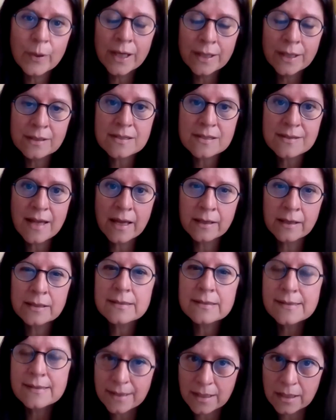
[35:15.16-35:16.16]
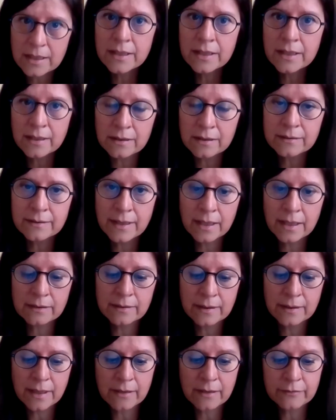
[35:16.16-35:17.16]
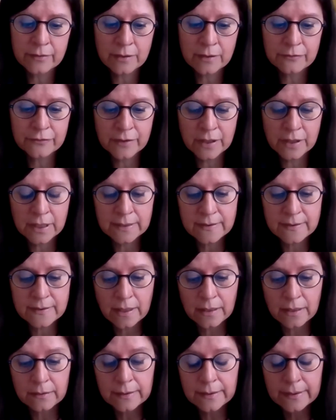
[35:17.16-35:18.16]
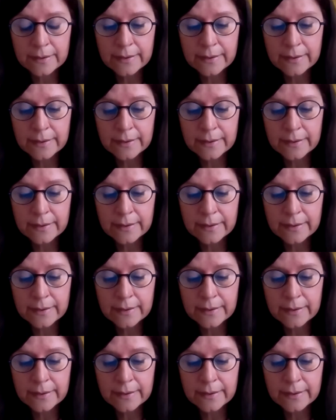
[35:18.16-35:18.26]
understand, it's clear that they have an affinity.